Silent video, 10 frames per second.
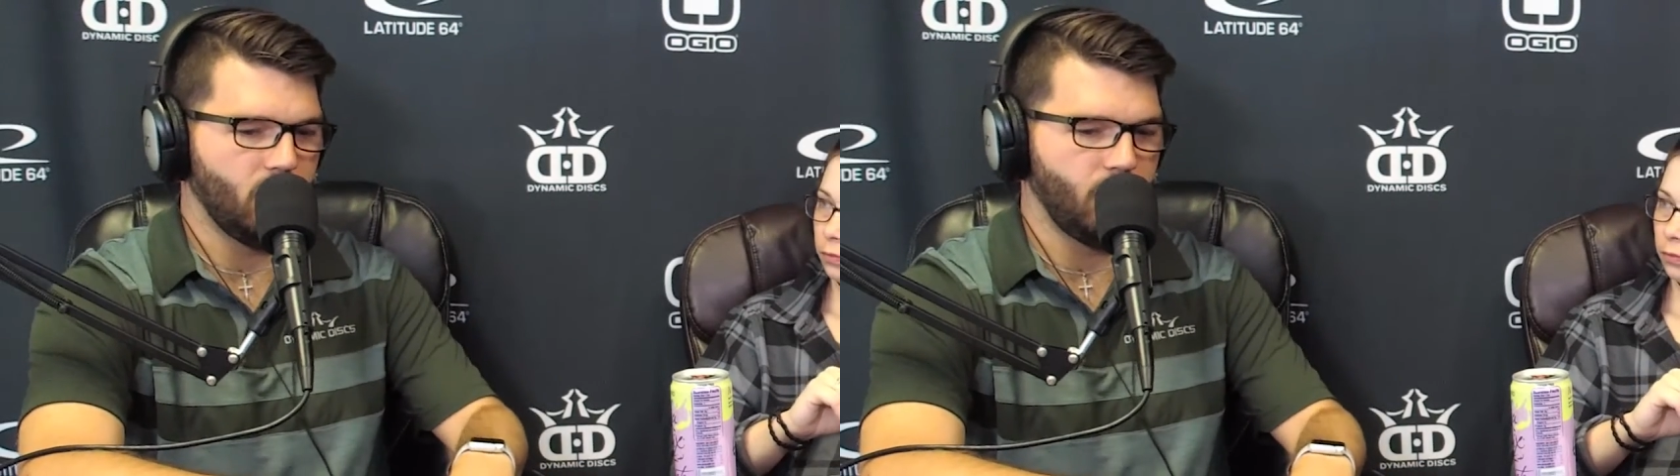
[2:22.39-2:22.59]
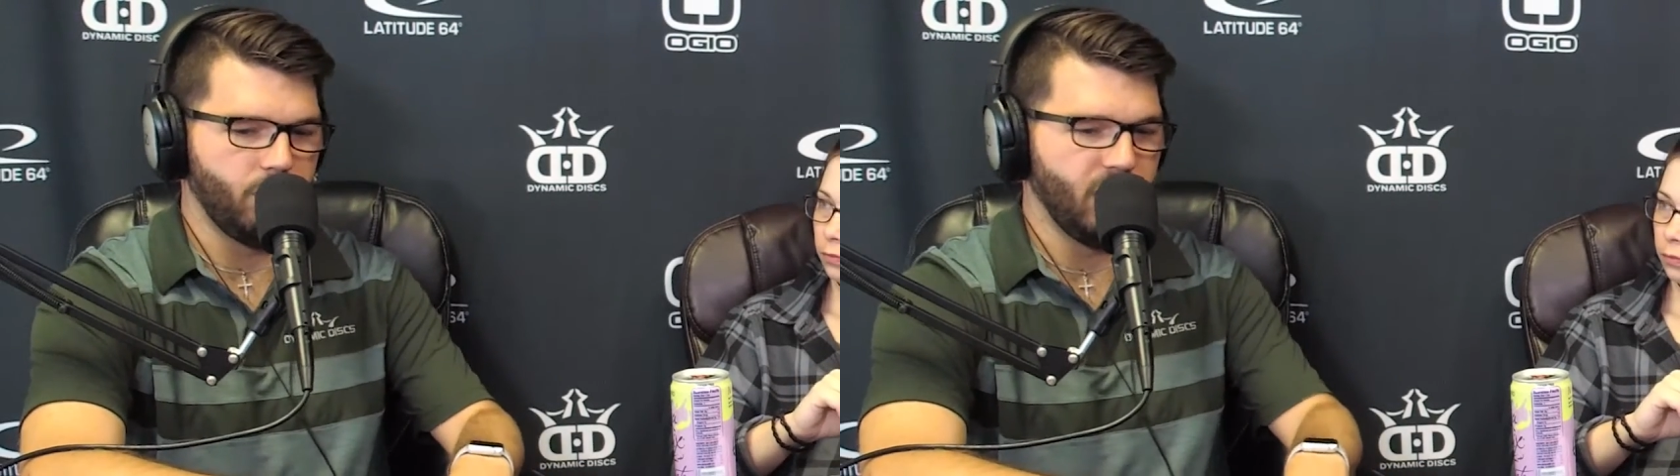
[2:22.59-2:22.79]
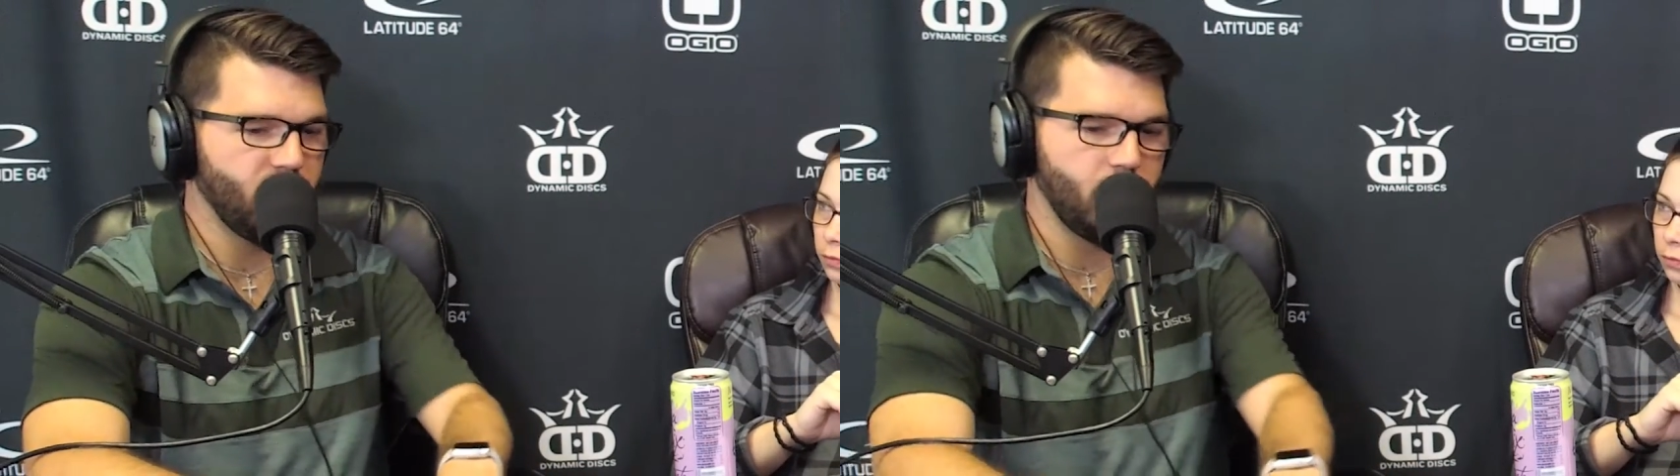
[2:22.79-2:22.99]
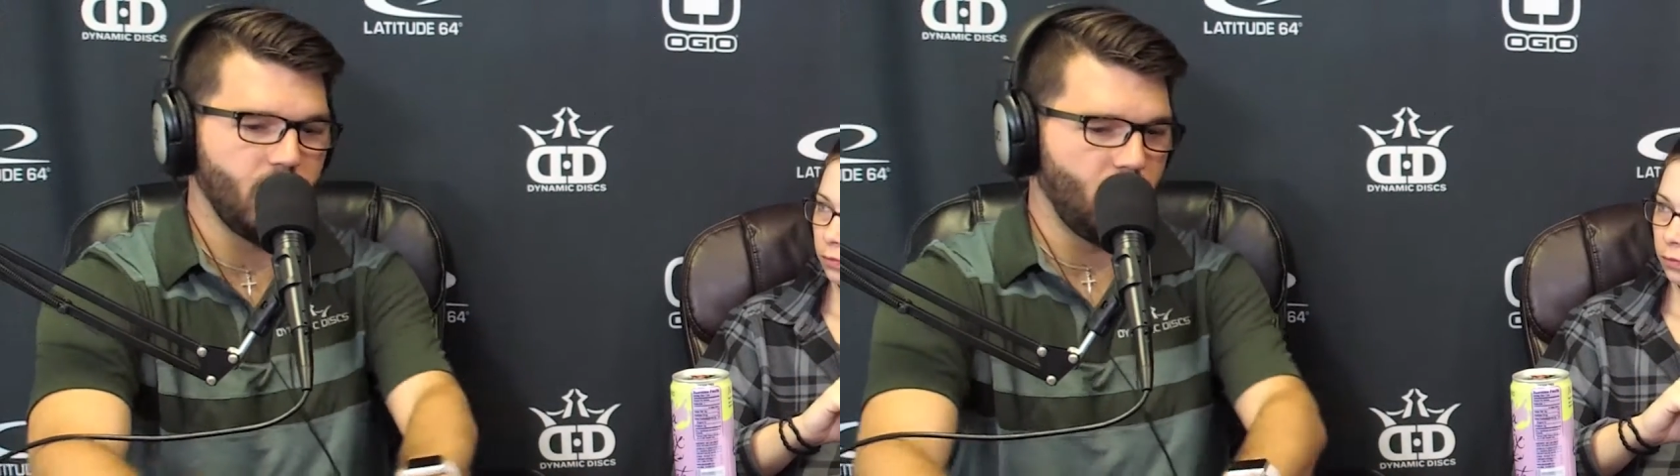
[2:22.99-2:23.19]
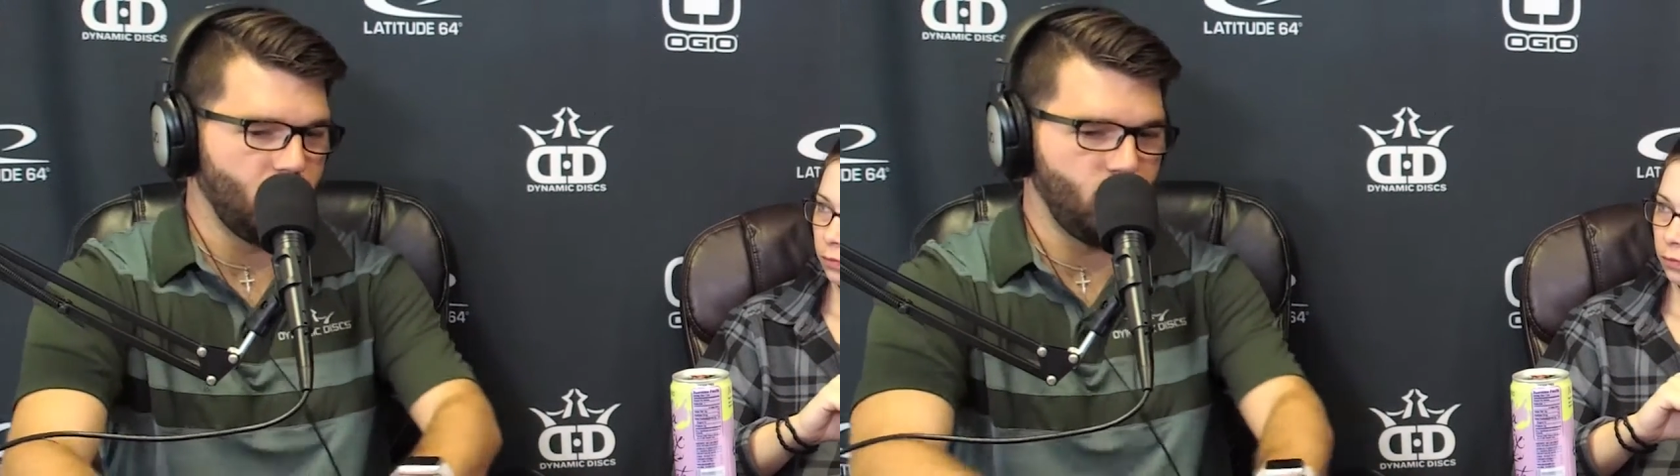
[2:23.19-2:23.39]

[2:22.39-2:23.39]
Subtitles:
above and beyond.